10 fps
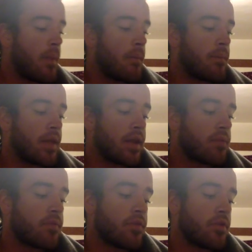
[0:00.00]
Like,
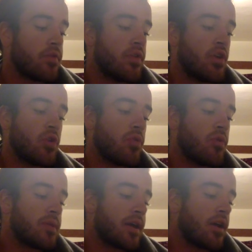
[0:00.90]
for the note won't
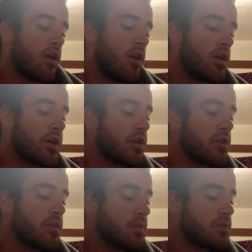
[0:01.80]
play at all, it could
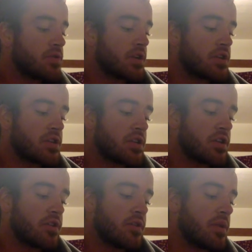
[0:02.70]
be obstruction, it
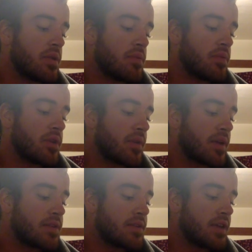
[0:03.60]
could be putting it
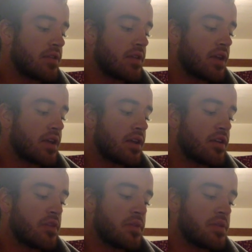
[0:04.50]
back together again, it
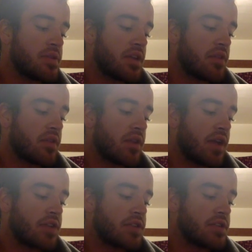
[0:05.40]
could be setting reed
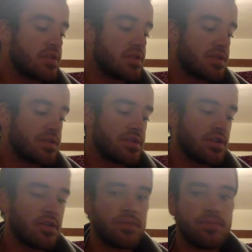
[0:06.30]
actions.
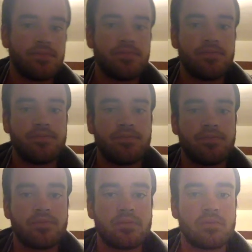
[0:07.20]
So,
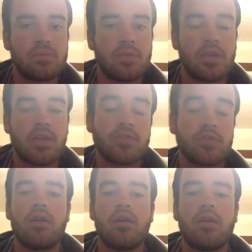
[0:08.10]
and it also
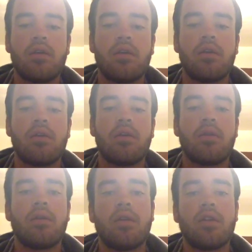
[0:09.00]
could,
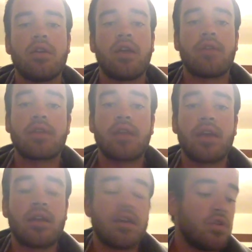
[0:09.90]
and you have to
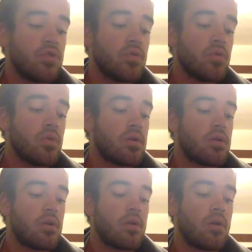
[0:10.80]
get a new
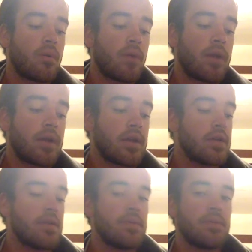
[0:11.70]
harmonica.